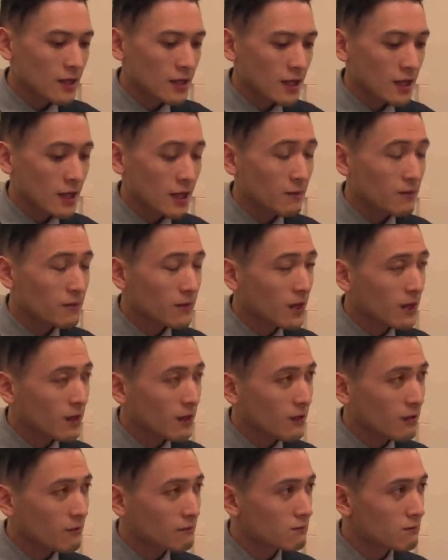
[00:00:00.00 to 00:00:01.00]
They
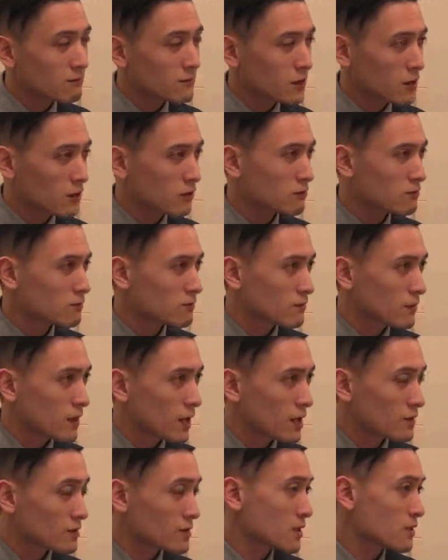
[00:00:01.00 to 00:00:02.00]
need,
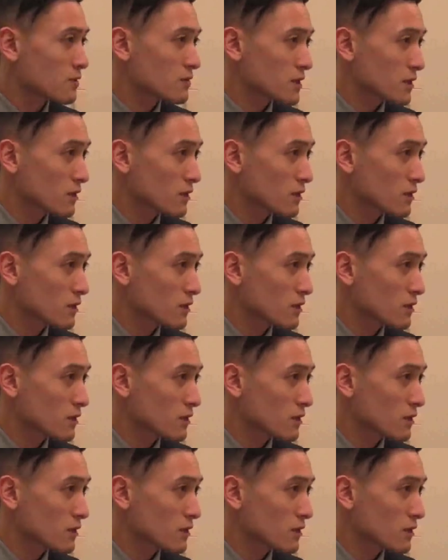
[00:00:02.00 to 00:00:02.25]
skills